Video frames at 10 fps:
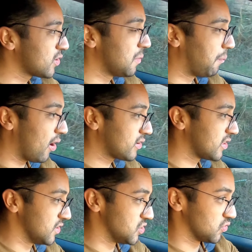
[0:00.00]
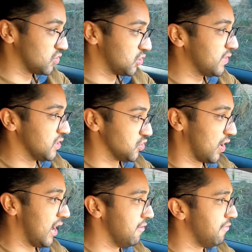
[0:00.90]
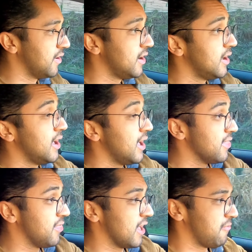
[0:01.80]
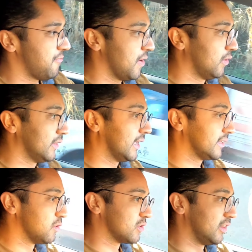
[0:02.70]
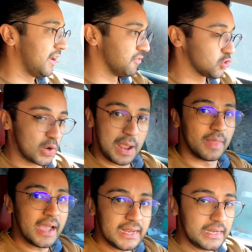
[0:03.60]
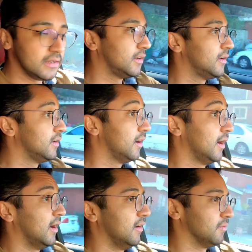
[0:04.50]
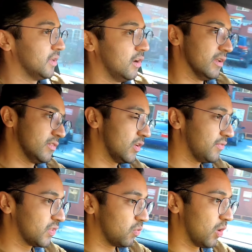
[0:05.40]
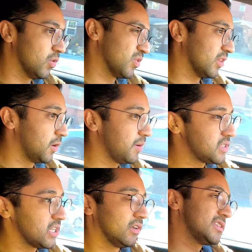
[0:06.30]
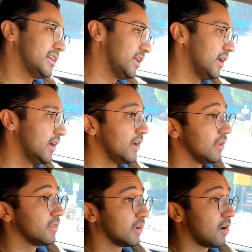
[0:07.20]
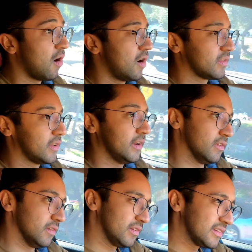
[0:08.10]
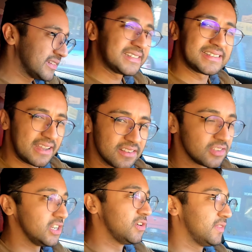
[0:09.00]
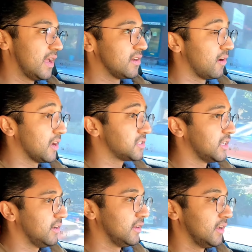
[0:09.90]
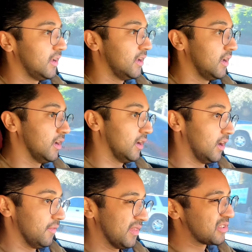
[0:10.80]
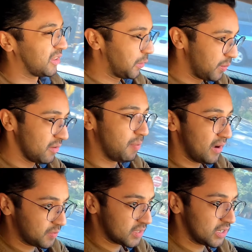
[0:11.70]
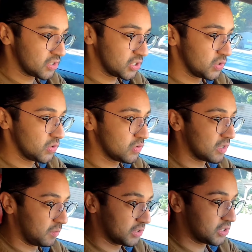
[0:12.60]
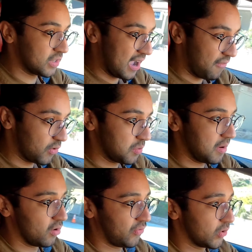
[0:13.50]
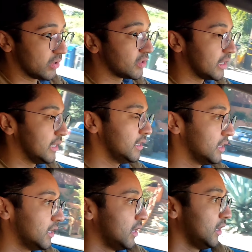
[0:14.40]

There were some parts of during the drive that felt like there was a lot of tram lining. You know, so if the road was a little bit tilted, the car kind of steer you in that direction. There's a little bit of bump steer too, similar to the Alfa Romeo 4C.